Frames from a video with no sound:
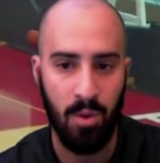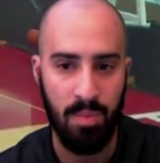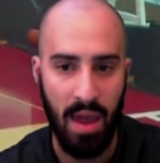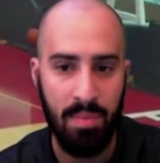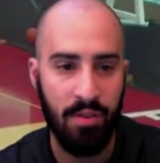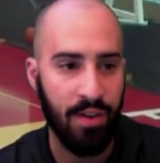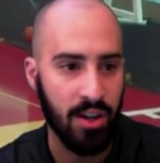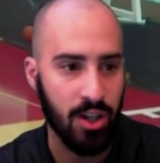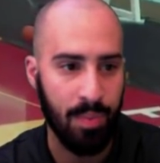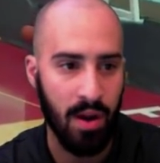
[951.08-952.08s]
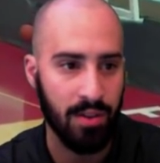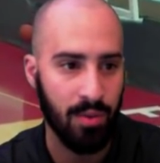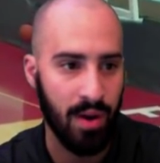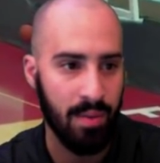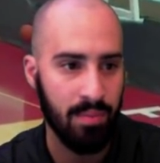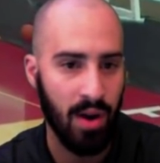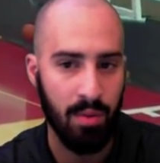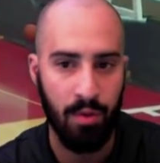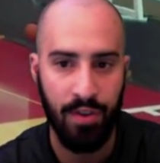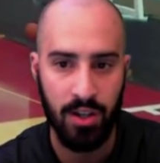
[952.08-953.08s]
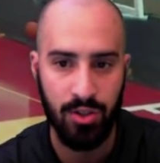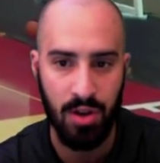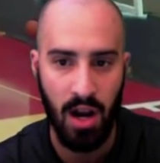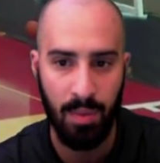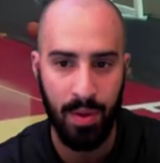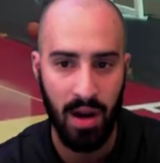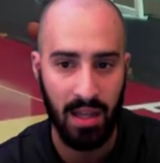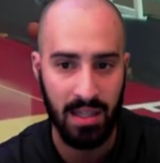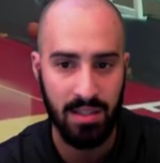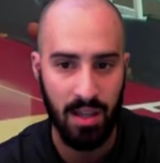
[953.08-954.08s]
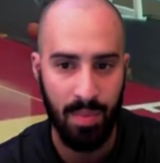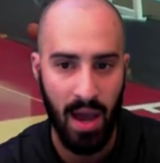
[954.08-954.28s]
We maybe finish up here at the rim, right? We finish strong up here, at least on the